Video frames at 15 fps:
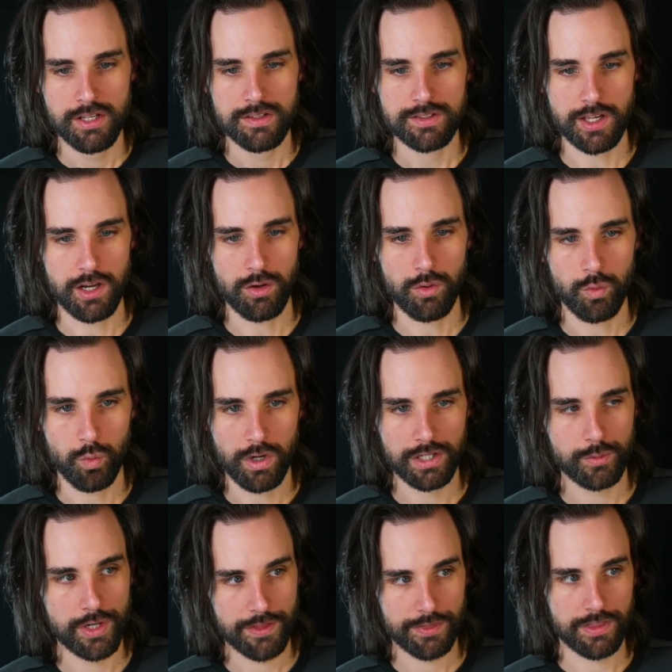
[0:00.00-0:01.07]
So one
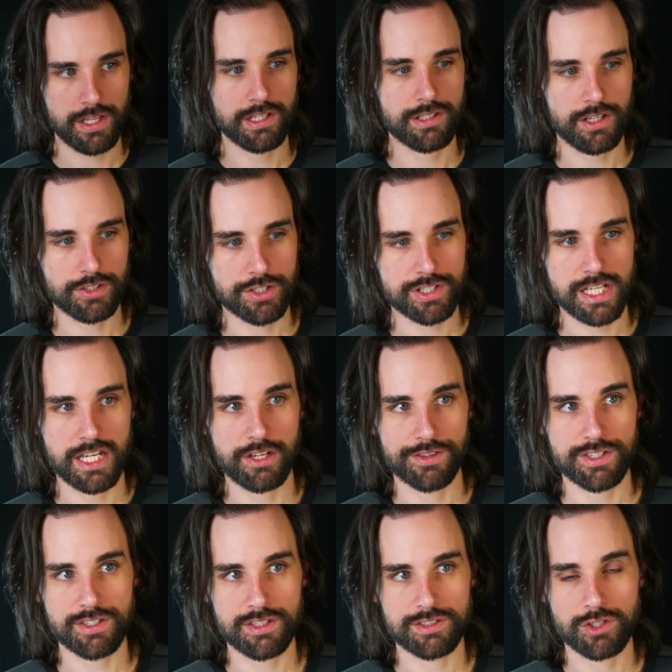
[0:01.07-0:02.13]
quick thing to understand here,
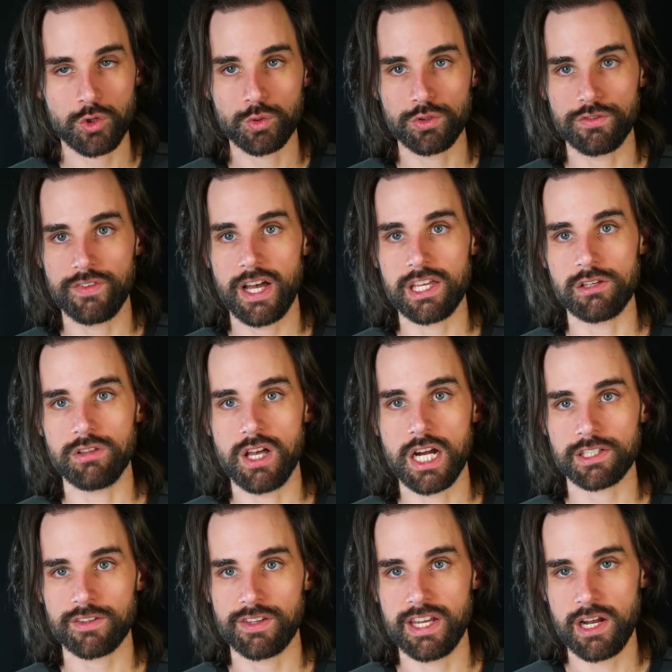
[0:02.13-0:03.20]
this is total value
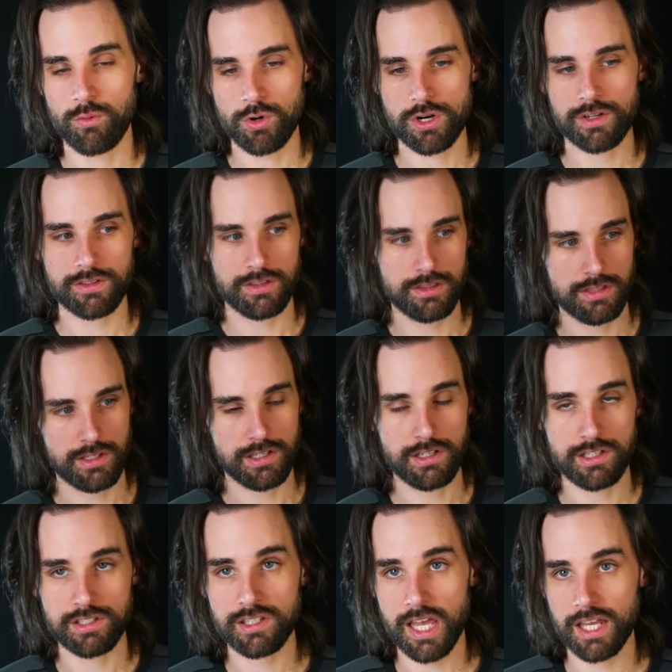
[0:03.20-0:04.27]
locked in the network, and
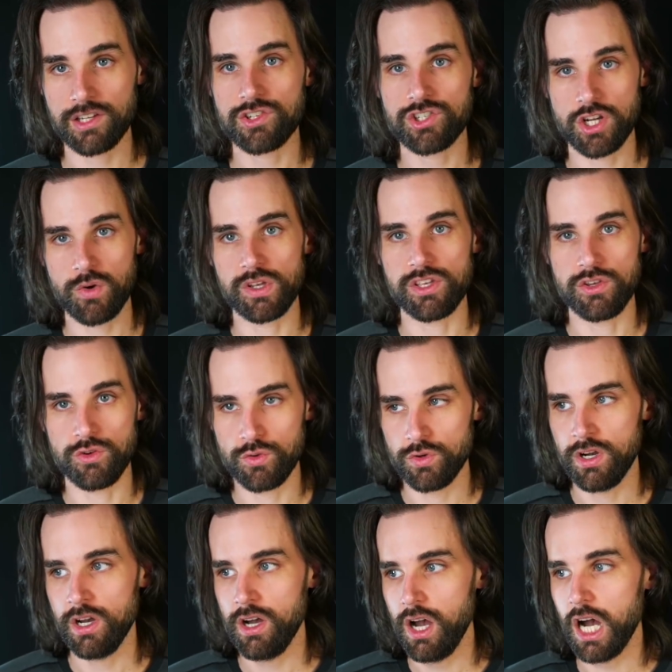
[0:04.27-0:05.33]
it's kind of showing you
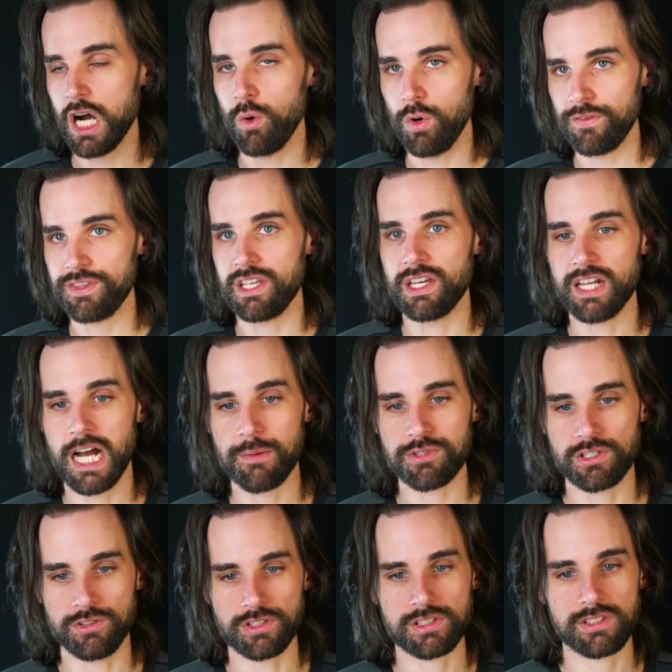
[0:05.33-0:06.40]
uh, what the
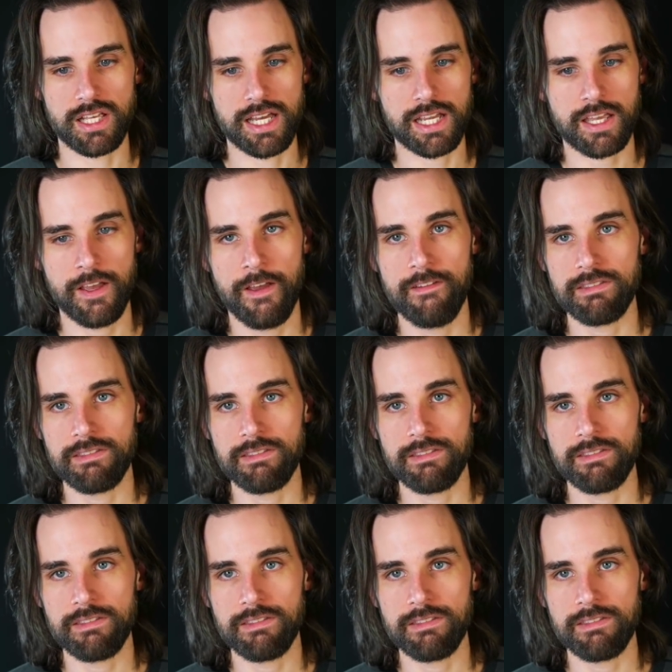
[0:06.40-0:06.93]
adoption looks like.